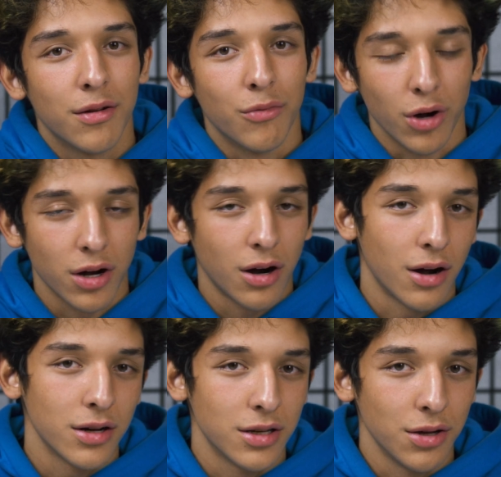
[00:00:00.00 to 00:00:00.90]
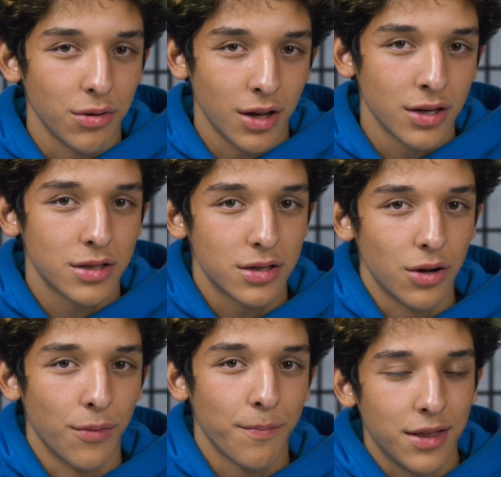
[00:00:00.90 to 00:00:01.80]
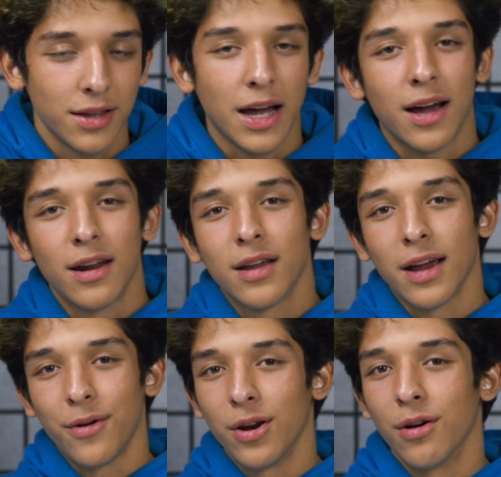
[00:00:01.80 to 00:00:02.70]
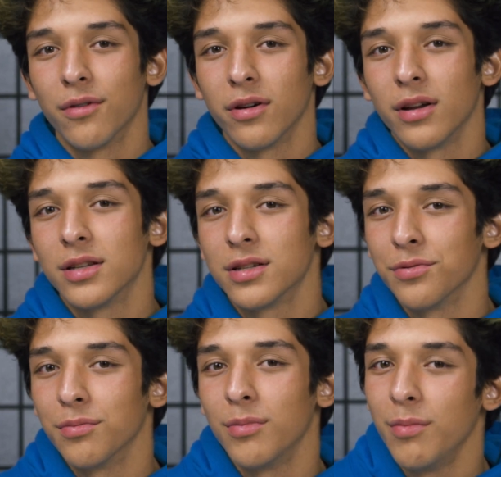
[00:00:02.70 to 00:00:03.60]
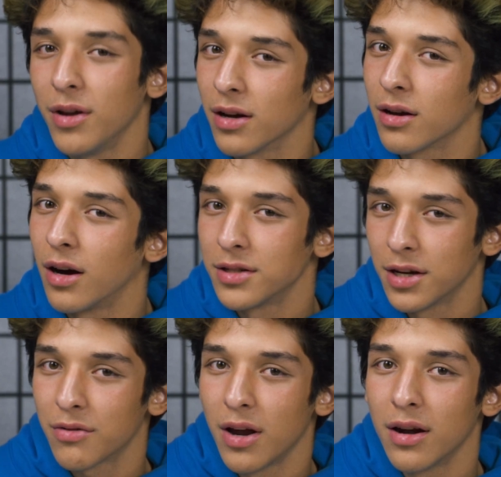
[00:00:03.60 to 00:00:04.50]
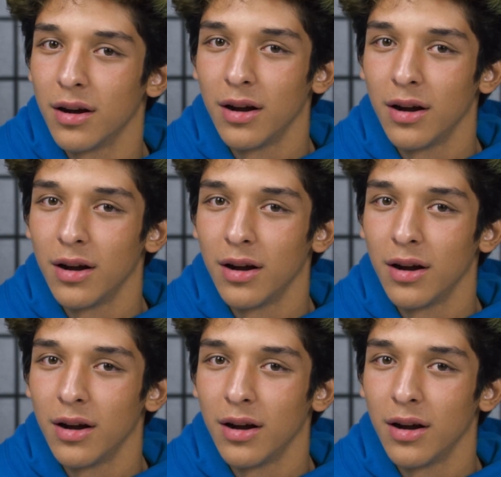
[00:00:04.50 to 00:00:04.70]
work hard to do things. So I think that kind of carried over into me being a content creator.